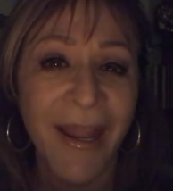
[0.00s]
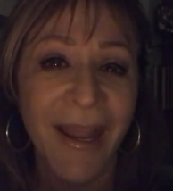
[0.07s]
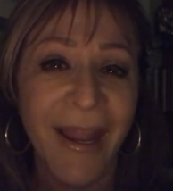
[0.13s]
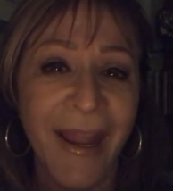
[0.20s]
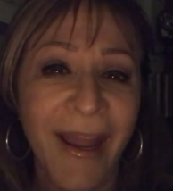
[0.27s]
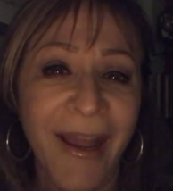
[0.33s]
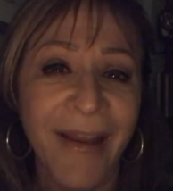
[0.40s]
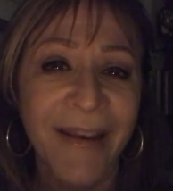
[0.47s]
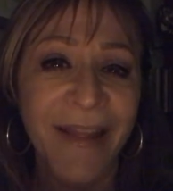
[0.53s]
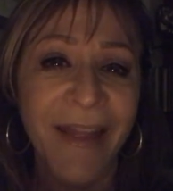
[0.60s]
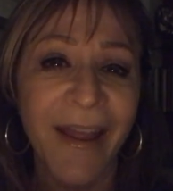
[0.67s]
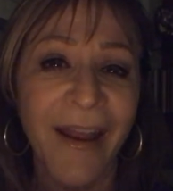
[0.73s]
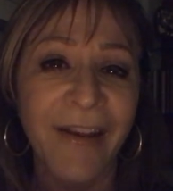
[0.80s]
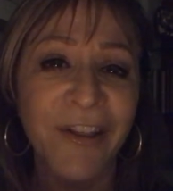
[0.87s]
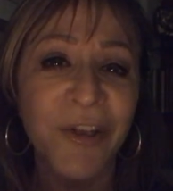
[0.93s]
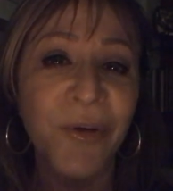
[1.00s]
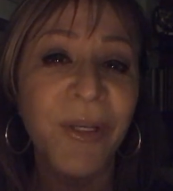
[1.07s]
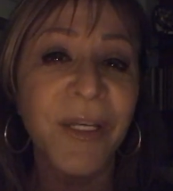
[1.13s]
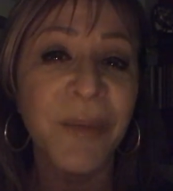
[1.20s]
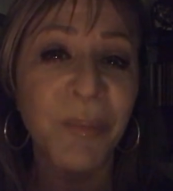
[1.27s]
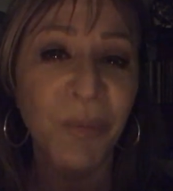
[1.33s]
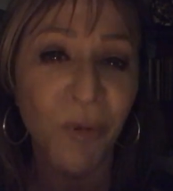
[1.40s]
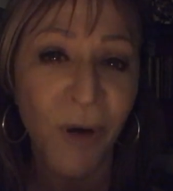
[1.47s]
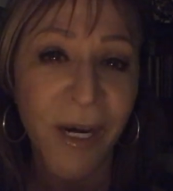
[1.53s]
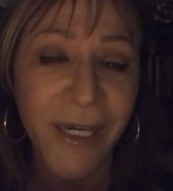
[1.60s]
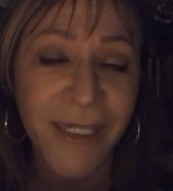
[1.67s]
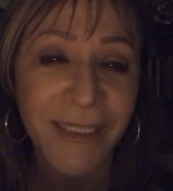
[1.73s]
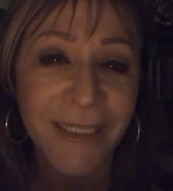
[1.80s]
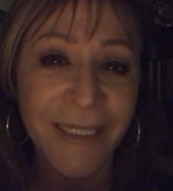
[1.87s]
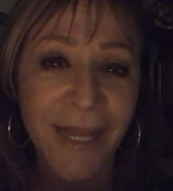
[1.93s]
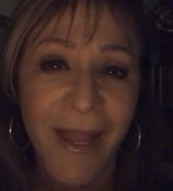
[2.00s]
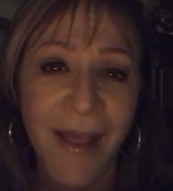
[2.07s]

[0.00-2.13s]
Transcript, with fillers: and that you can embrace